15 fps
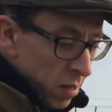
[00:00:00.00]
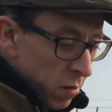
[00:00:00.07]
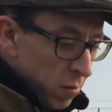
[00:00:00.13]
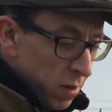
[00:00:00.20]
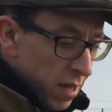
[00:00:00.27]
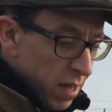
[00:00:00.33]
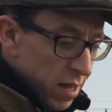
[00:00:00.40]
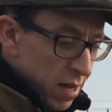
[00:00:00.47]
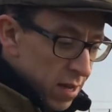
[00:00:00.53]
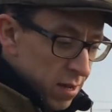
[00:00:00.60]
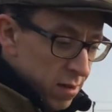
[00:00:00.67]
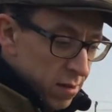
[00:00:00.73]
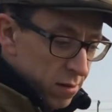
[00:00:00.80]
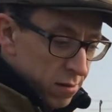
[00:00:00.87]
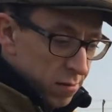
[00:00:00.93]
we
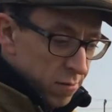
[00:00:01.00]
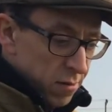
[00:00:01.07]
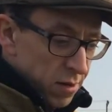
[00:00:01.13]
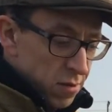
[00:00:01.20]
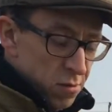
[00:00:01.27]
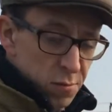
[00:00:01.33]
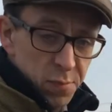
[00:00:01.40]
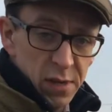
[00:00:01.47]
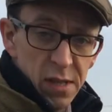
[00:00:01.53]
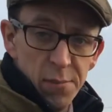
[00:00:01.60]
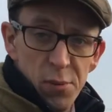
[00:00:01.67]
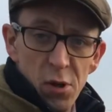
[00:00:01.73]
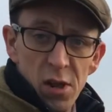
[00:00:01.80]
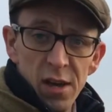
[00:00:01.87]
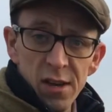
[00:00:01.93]
uh, we sort of bit the
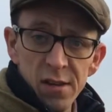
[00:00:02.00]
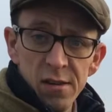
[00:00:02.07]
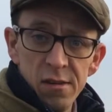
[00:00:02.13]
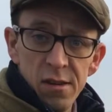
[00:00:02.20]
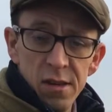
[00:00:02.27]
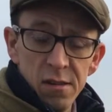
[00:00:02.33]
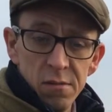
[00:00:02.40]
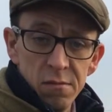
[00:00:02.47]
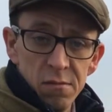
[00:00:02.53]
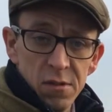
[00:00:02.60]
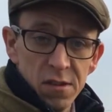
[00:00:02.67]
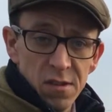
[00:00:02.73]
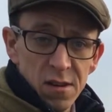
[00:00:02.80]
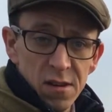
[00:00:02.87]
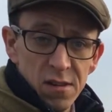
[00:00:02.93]
bullet and, and,
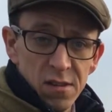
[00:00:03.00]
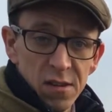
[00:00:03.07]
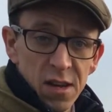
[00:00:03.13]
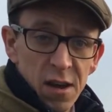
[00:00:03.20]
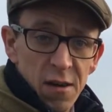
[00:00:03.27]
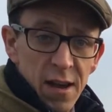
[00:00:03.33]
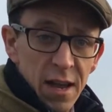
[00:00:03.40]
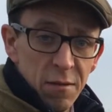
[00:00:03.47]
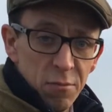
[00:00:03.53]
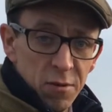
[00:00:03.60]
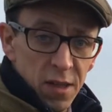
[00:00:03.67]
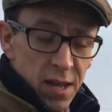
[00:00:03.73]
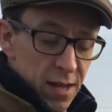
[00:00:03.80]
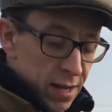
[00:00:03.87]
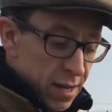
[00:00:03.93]
decided to go ahead
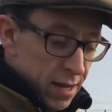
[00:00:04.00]
with it.